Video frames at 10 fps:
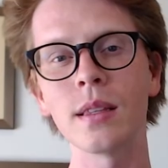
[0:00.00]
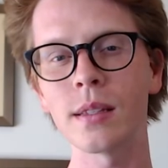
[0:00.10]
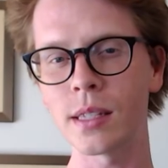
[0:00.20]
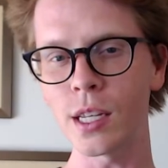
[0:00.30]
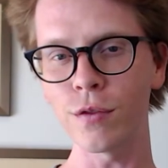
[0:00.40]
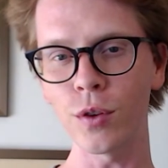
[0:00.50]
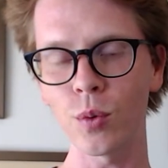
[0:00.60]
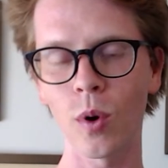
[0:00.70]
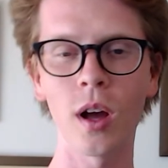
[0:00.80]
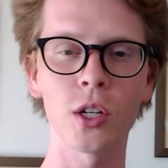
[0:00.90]
Seafood
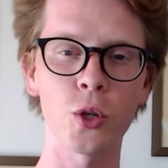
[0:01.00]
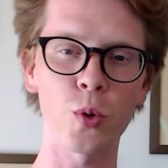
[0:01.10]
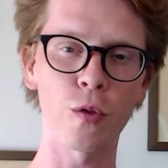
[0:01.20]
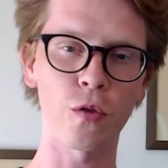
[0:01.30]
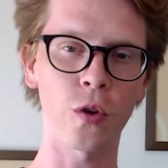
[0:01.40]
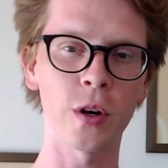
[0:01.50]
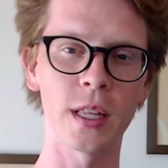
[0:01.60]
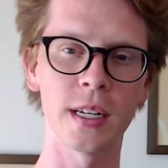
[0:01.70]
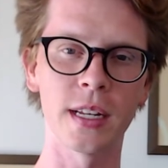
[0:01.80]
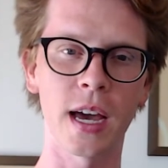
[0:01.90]
Watch is referring to
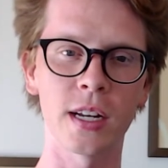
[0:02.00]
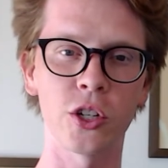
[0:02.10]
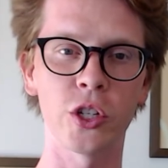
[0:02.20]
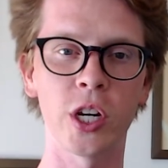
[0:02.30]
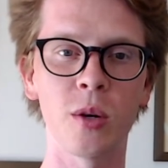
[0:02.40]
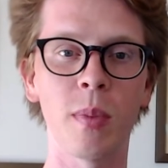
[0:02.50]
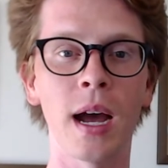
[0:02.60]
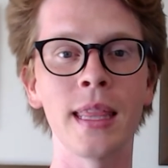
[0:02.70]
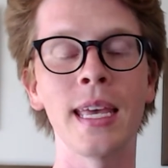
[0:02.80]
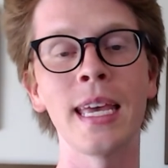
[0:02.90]
the data shared
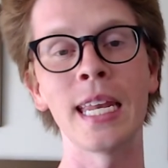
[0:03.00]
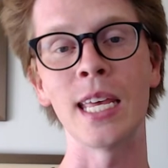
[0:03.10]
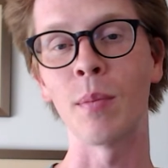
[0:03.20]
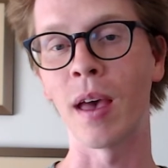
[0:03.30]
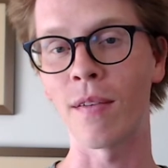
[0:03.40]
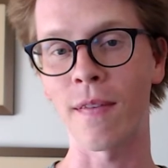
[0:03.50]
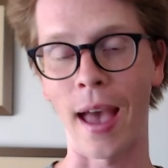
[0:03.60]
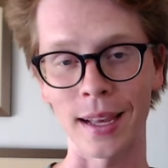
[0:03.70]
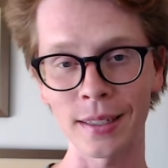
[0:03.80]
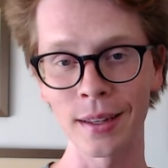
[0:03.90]
by the
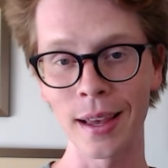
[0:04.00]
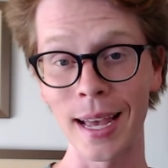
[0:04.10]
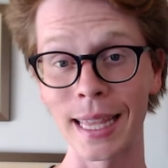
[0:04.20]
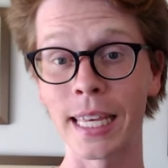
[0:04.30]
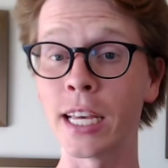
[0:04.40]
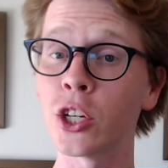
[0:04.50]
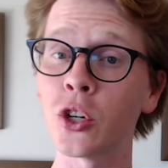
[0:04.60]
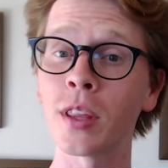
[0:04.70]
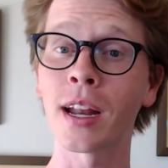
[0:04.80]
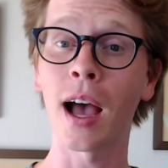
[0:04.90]
NMFS. The
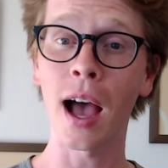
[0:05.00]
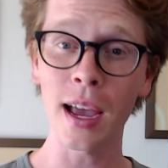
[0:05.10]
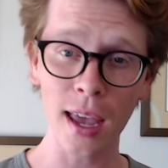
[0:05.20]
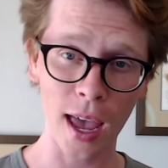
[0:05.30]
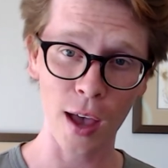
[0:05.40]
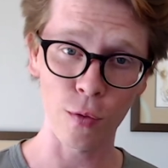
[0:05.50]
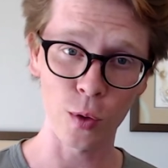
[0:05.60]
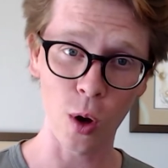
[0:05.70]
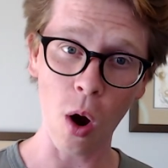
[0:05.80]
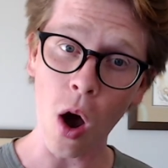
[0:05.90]
issue that I have
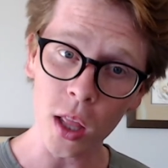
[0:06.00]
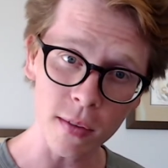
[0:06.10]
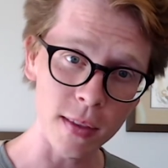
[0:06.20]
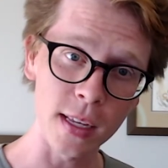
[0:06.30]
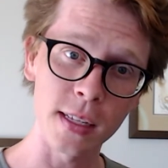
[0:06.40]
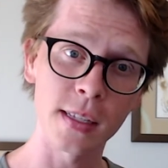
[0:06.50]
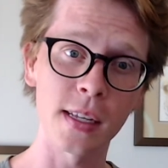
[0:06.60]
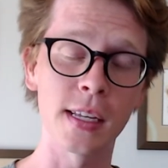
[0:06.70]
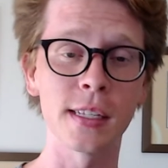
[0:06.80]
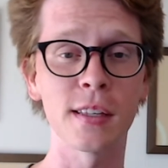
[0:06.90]
with all of this
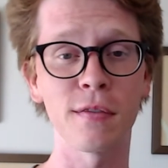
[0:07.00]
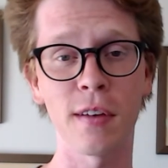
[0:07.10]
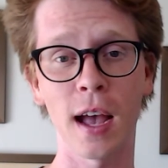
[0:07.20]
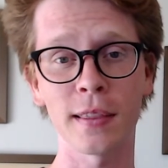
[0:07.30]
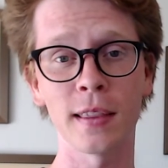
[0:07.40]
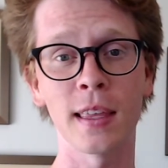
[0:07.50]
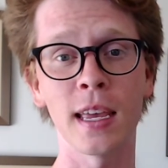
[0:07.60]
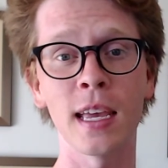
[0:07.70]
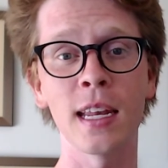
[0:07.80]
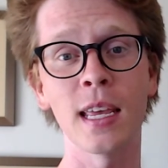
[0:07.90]
is the fact that the
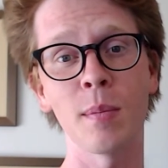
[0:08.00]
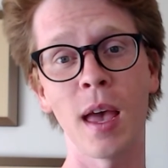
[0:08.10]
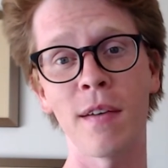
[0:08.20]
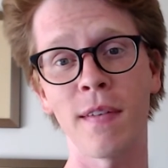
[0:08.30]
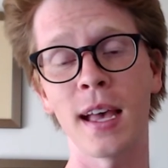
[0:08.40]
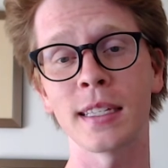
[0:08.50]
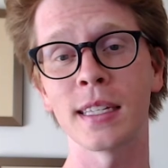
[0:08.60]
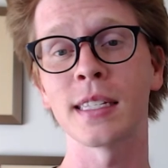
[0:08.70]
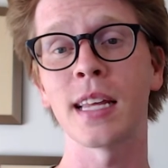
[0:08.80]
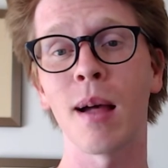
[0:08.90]
NMFS
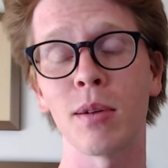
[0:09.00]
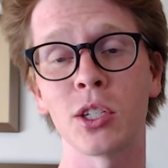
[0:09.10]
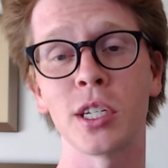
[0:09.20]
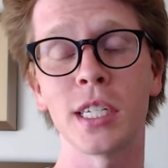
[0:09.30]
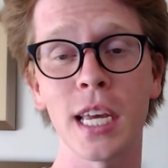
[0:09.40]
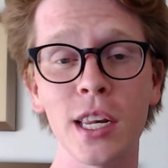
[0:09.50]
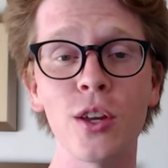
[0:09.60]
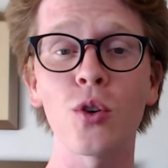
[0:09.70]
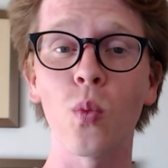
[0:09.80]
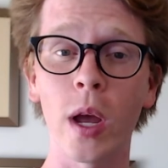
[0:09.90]
established a
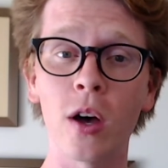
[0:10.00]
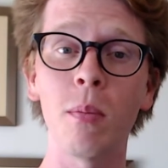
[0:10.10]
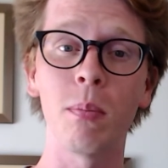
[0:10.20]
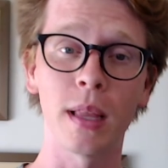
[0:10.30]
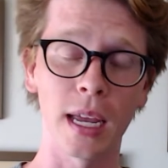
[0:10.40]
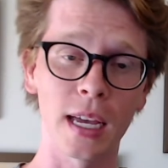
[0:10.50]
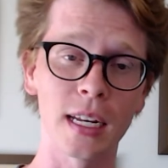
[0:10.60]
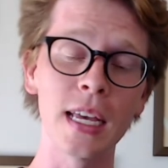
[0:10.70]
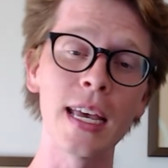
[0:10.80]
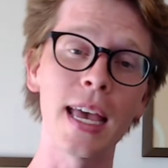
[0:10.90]
10-year whale
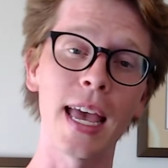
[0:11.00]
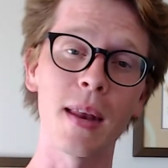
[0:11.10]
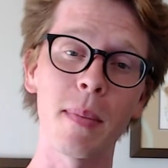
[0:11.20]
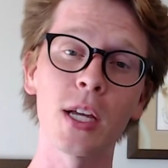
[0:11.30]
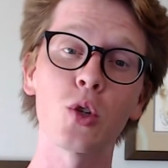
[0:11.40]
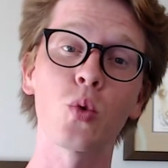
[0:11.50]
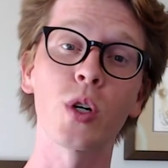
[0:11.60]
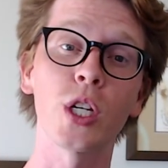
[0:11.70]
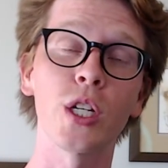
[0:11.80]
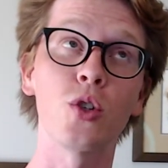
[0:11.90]
plan in May
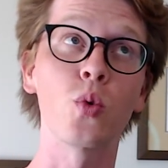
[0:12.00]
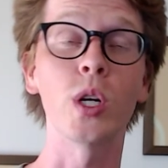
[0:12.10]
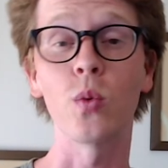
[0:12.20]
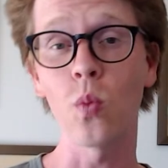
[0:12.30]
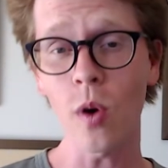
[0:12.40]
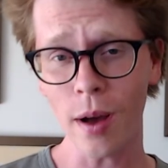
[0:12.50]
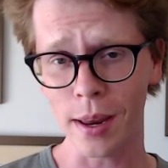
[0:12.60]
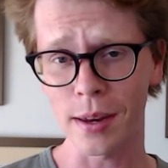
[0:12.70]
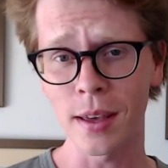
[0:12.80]
2021